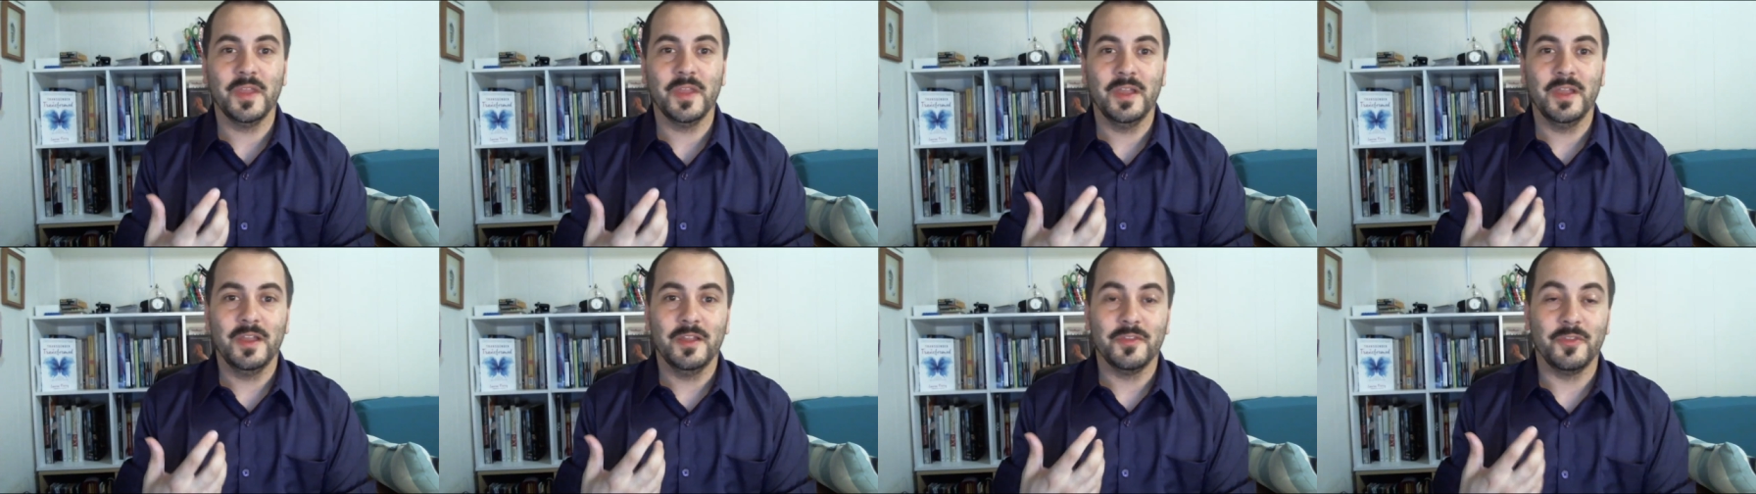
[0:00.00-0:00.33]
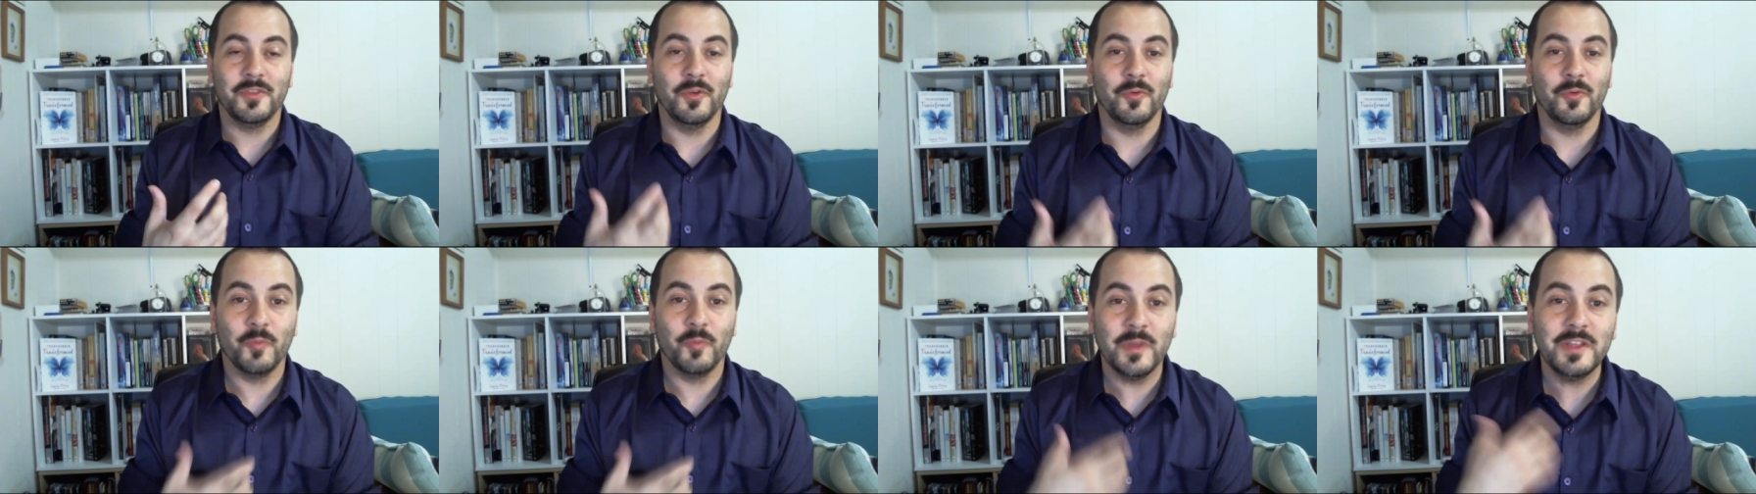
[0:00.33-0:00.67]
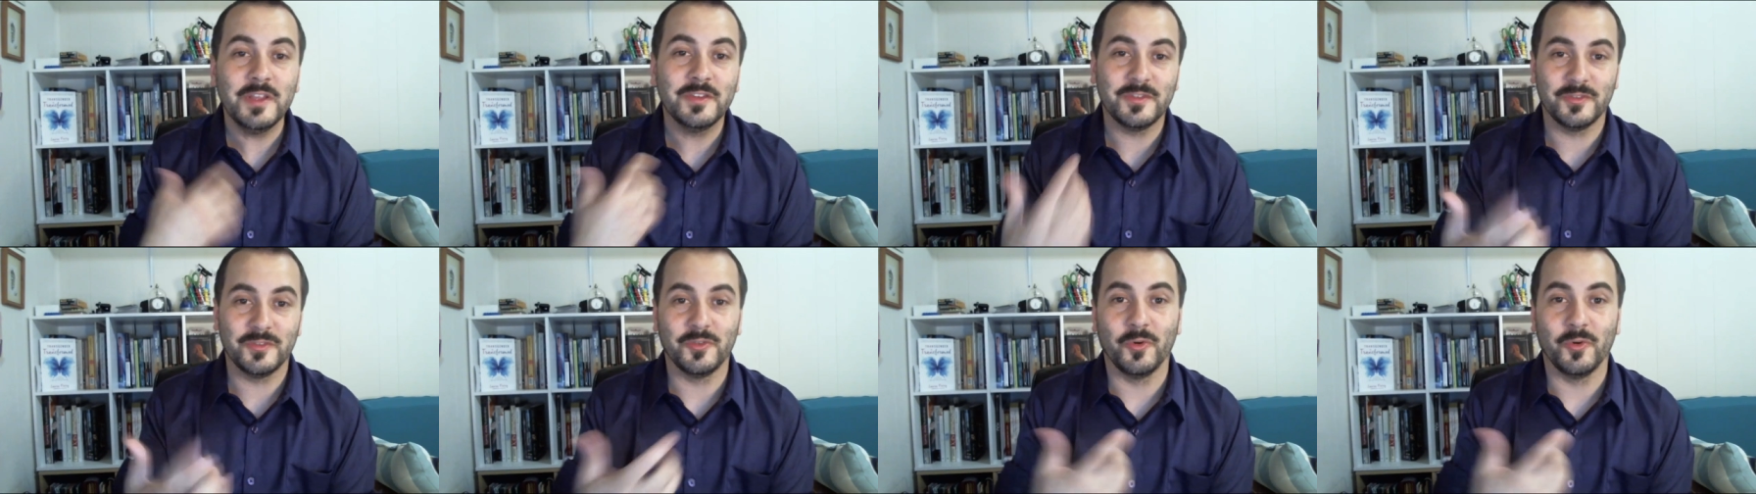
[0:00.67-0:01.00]
the
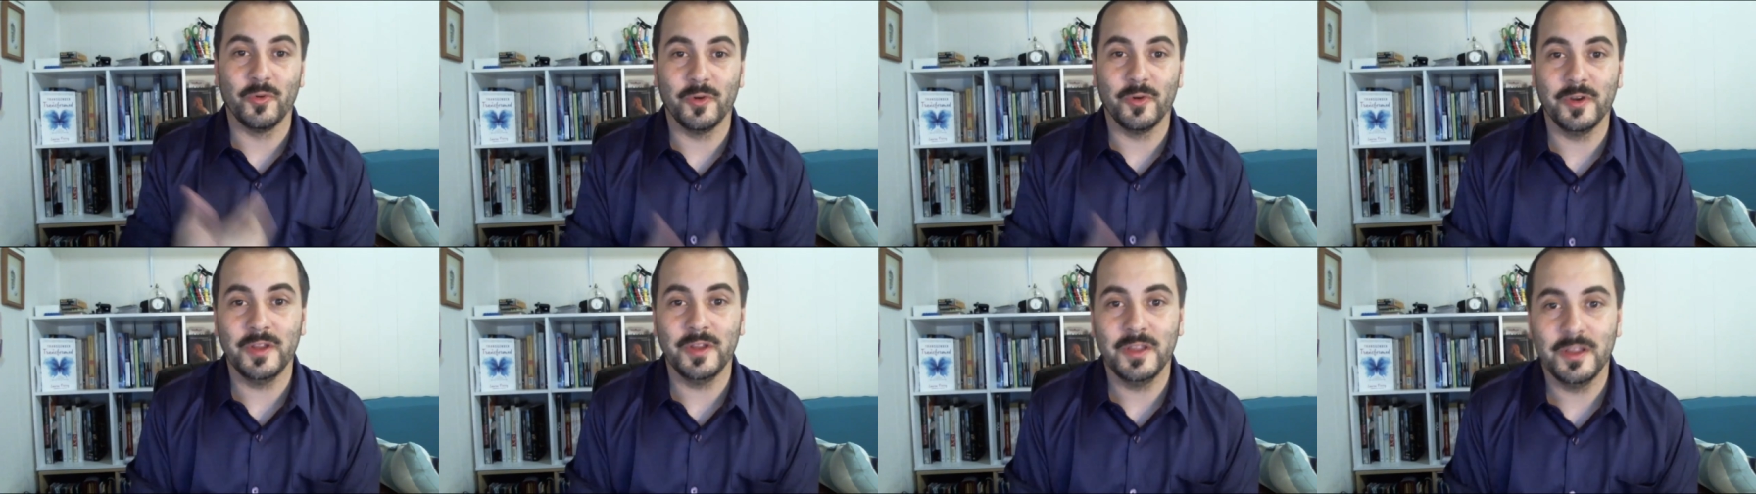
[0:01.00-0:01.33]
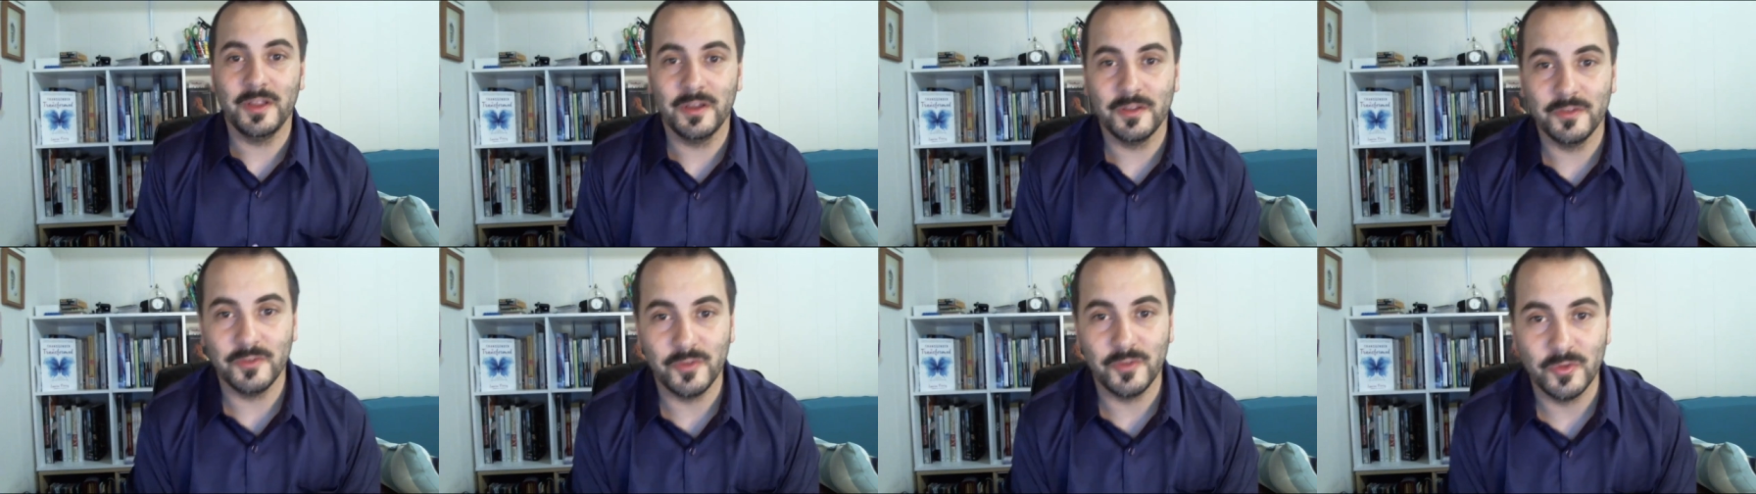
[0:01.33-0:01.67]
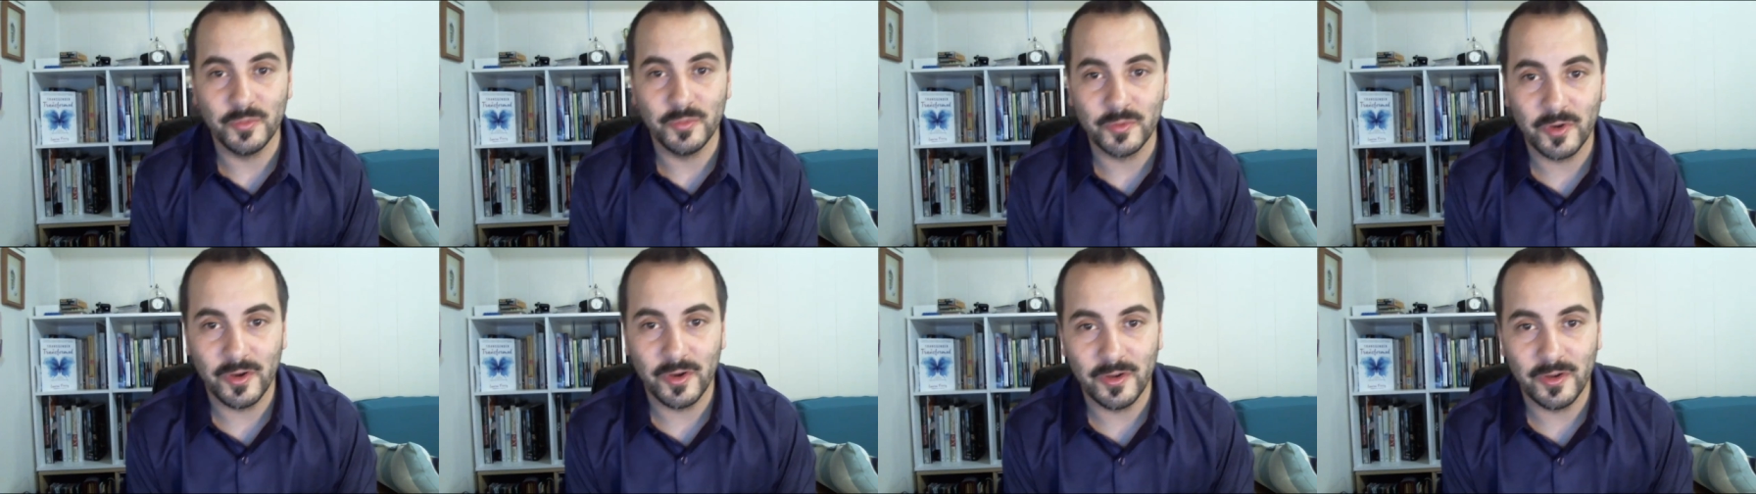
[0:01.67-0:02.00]
Restory
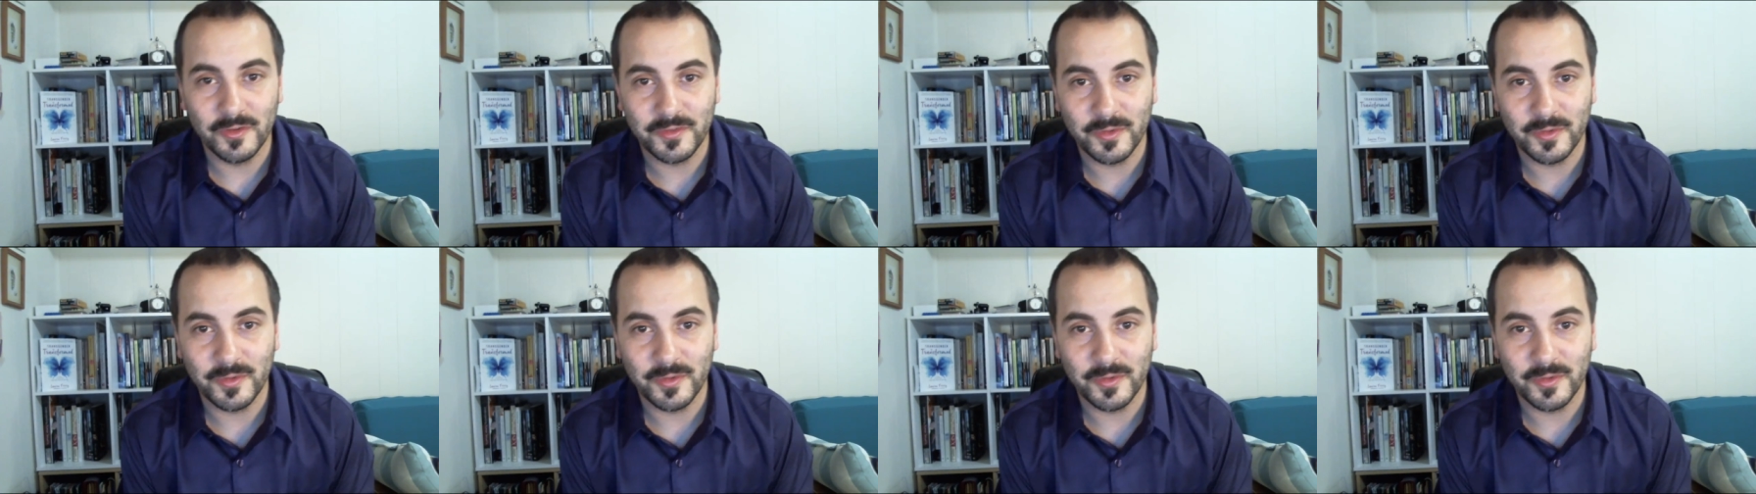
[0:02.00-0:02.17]
Zoom calls